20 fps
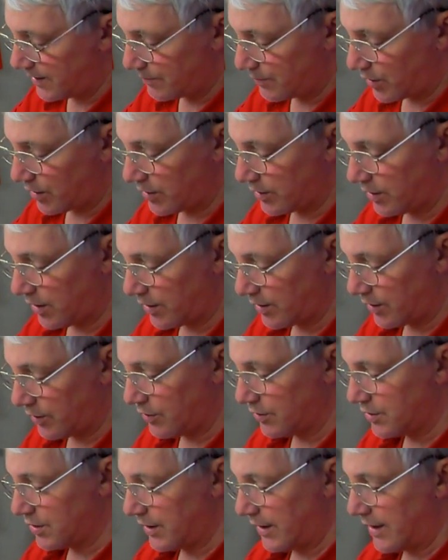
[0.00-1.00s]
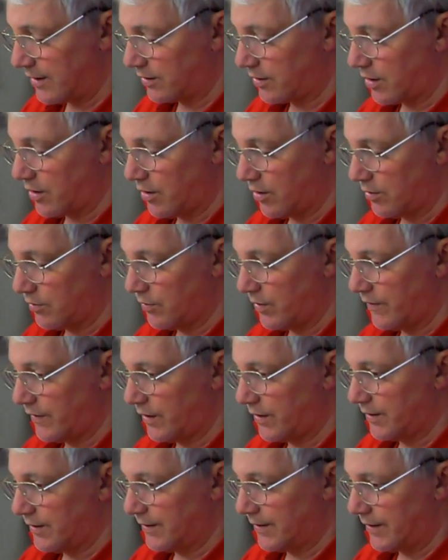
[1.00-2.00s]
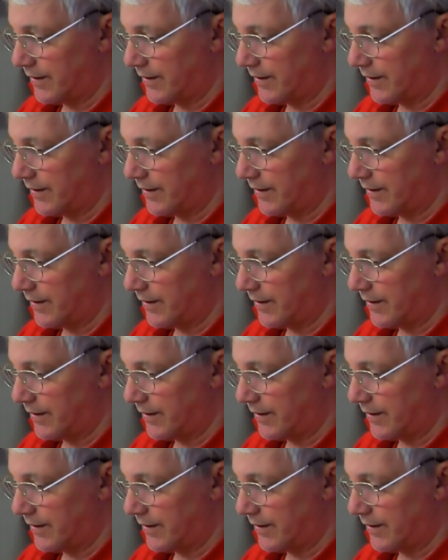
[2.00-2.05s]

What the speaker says: but I like using the alcohol with it.